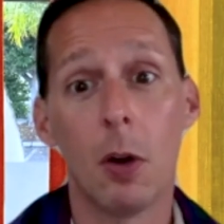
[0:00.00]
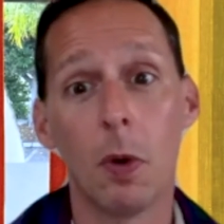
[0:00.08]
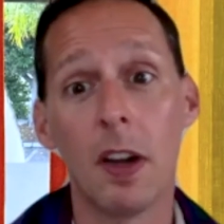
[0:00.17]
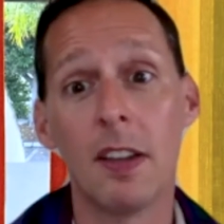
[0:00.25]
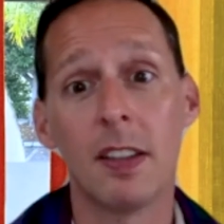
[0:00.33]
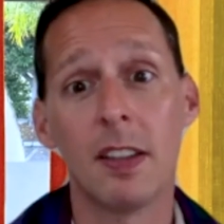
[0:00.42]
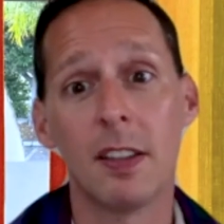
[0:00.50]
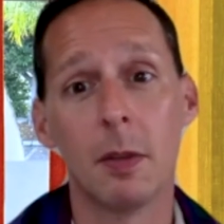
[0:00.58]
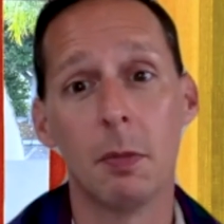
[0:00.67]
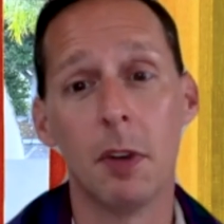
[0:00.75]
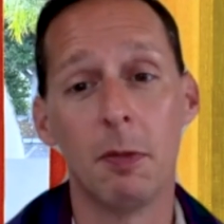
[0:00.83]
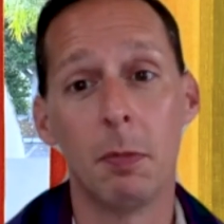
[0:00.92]

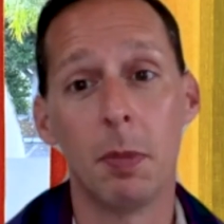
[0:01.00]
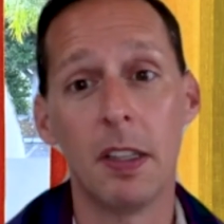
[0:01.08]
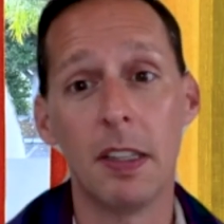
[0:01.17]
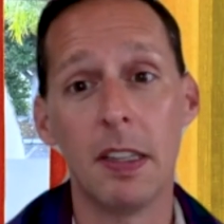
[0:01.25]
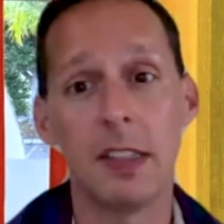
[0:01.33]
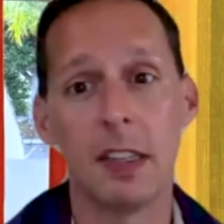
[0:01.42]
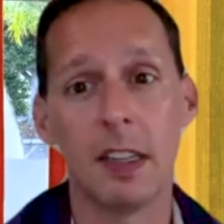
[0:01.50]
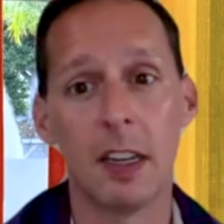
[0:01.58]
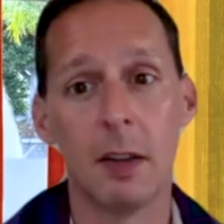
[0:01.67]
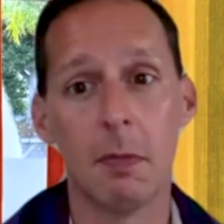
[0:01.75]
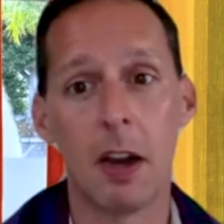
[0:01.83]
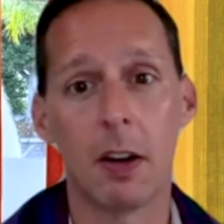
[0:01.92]
racism of policing in
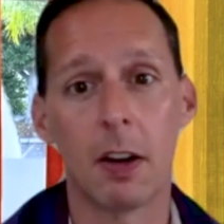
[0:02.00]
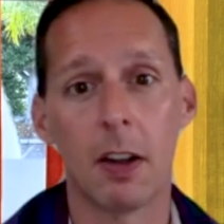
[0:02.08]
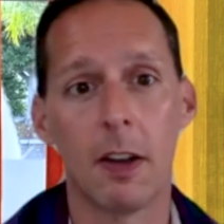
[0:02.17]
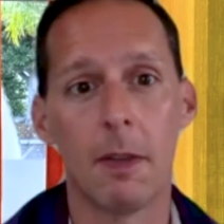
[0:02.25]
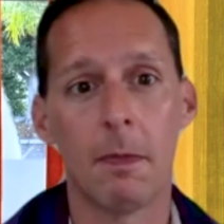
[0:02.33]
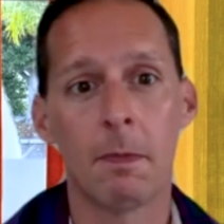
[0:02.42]
America.